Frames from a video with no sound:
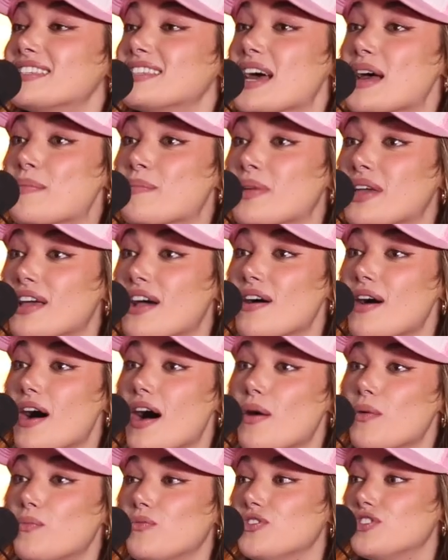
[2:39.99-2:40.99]
sent me
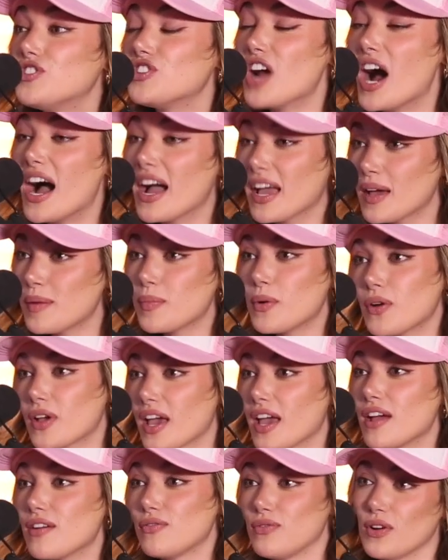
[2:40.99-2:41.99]
a giant
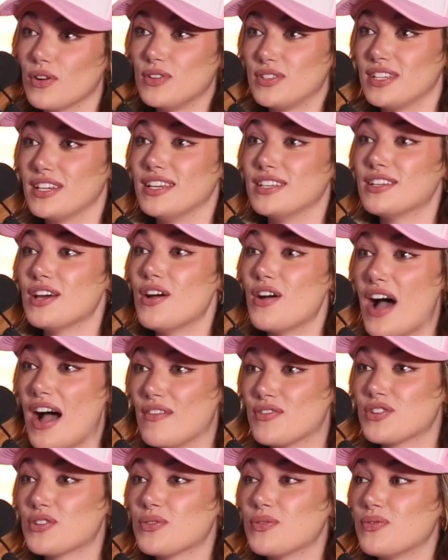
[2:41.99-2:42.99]
bouquet of roses
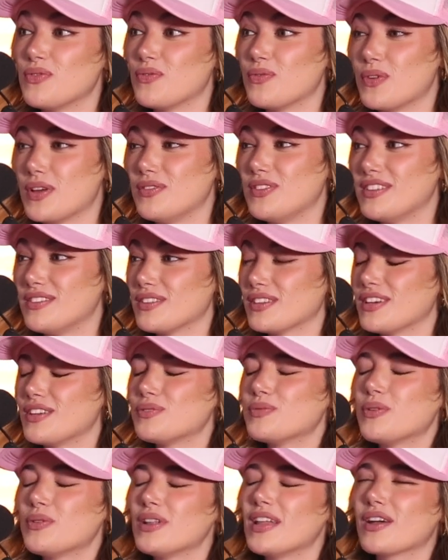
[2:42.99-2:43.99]
after we just
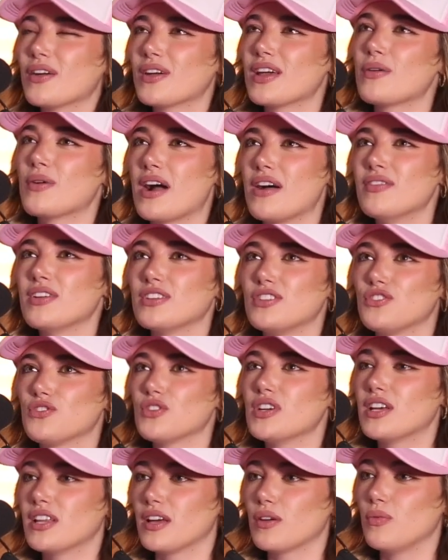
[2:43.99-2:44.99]
because we were like okay we're having a
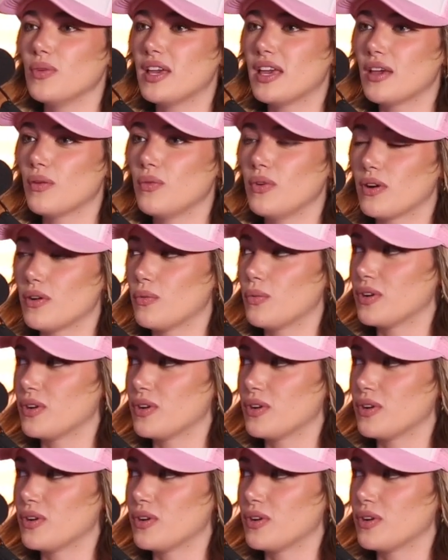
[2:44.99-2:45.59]
streak like we we're